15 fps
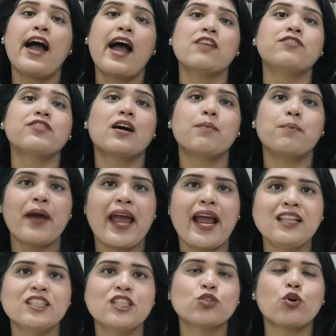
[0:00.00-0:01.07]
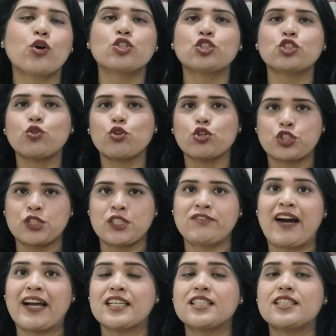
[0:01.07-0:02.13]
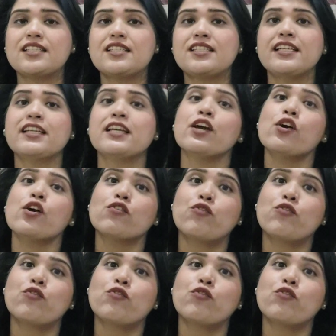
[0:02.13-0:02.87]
have upheld the constitutional validity